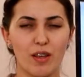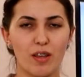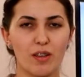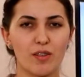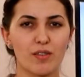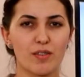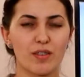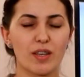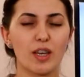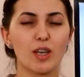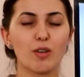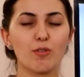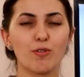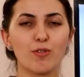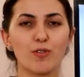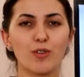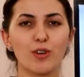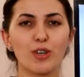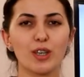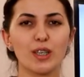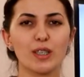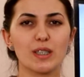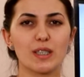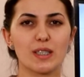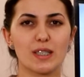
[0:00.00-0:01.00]

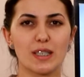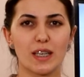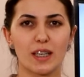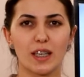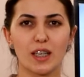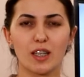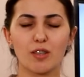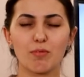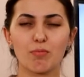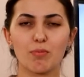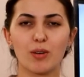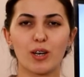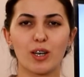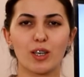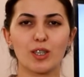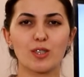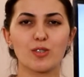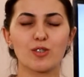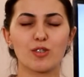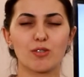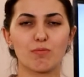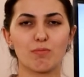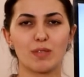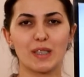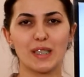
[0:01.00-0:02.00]
Therefore, the second part
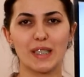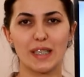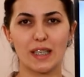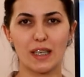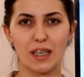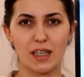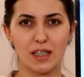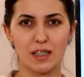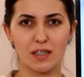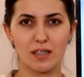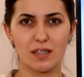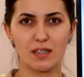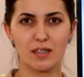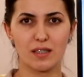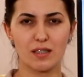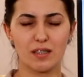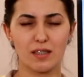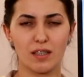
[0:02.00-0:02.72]
should be negated.